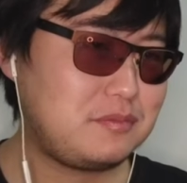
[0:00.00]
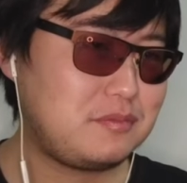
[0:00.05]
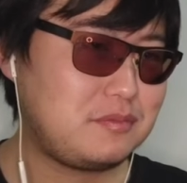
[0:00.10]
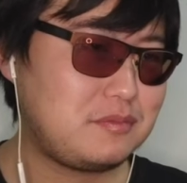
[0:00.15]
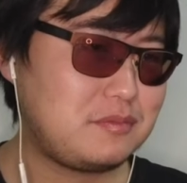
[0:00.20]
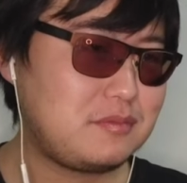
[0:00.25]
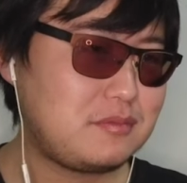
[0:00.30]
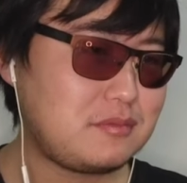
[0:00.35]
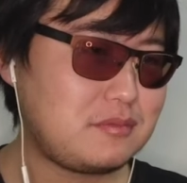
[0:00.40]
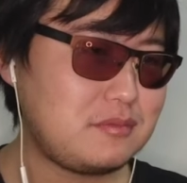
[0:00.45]

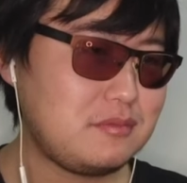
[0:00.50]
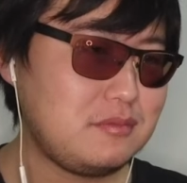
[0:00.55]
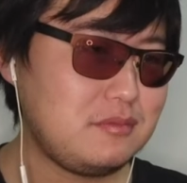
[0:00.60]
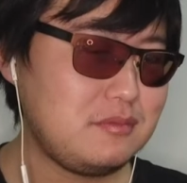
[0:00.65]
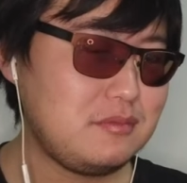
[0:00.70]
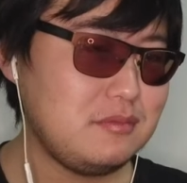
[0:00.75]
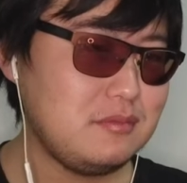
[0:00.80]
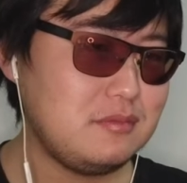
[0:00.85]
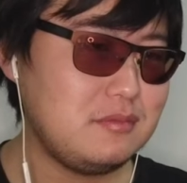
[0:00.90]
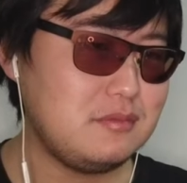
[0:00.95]

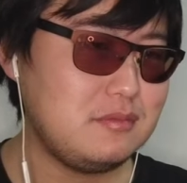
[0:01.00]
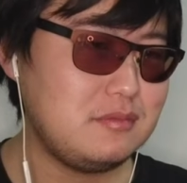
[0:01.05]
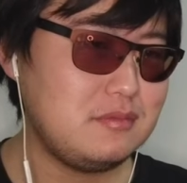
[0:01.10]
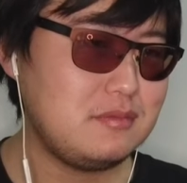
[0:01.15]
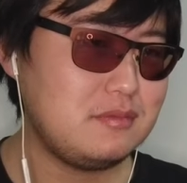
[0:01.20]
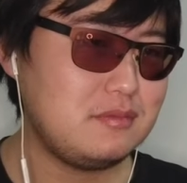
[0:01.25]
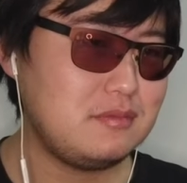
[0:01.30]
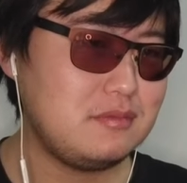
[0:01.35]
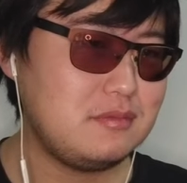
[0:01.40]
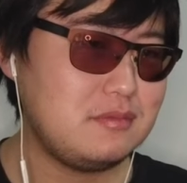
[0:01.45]

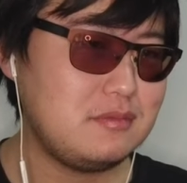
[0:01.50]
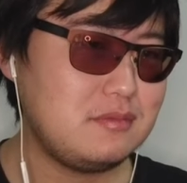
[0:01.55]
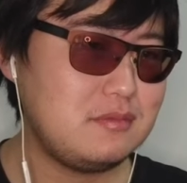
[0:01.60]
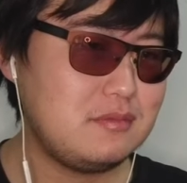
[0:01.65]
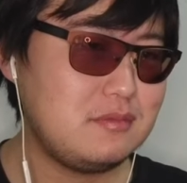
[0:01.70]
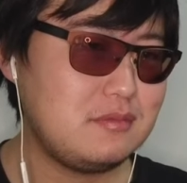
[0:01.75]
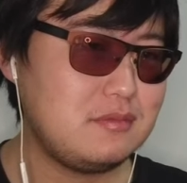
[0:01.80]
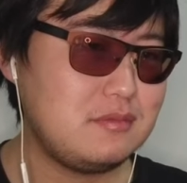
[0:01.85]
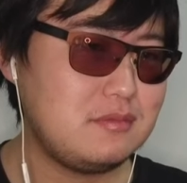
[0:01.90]
(silence)